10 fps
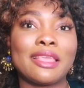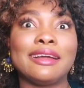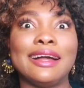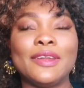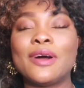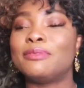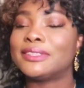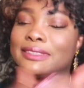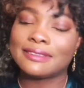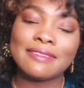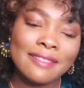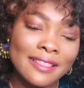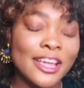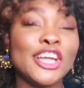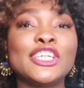I know,
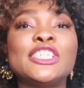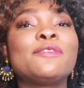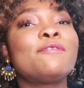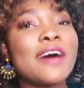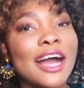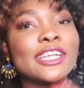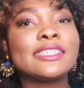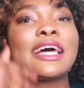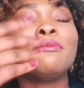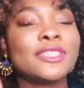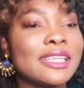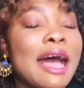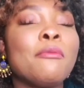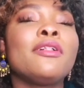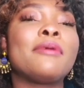it's facts.
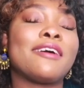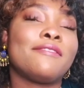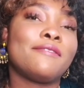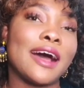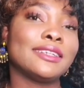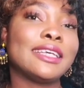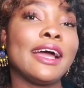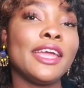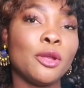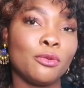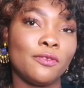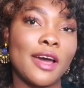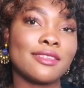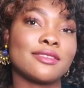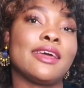I'm all about facts. I hit you with
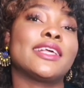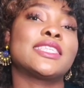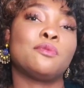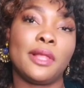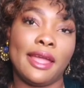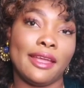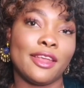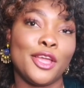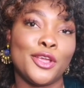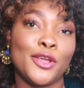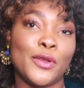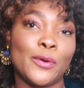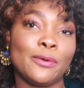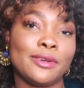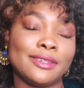facts and I explain,
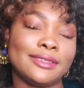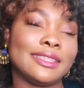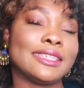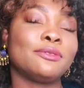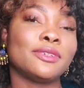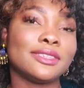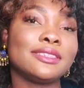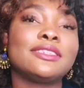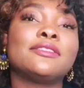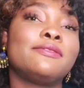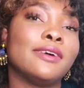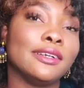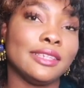because this is a fun